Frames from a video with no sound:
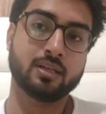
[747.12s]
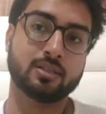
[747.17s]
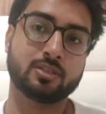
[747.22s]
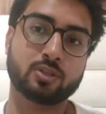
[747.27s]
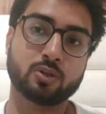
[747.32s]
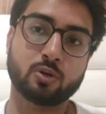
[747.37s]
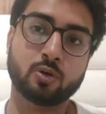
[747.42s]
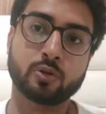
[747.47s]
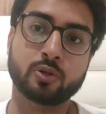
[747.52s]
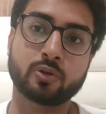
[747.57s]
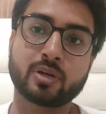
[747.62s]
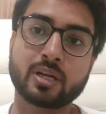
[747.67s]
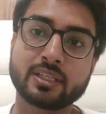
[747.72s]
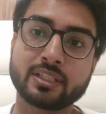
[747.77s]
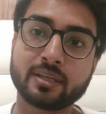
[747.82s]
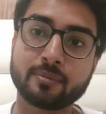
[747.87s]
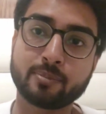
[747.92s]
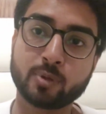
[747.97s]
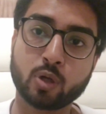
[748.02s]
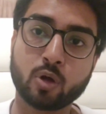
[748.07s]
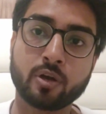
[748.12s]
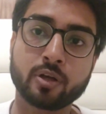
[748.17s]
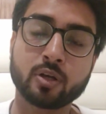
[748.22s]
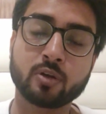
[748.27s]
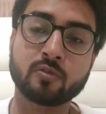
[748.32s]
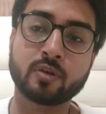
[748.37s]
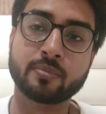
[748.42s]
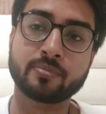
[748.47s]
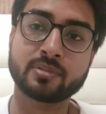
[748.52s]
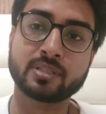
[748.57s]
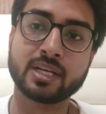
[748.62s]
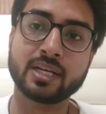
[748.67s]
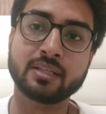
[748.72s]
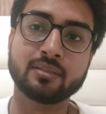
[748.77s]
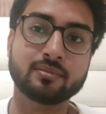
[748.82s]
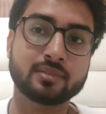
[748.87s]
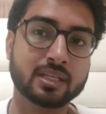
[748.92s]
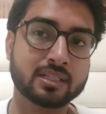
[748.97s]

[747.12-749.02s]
So you can deploy your website,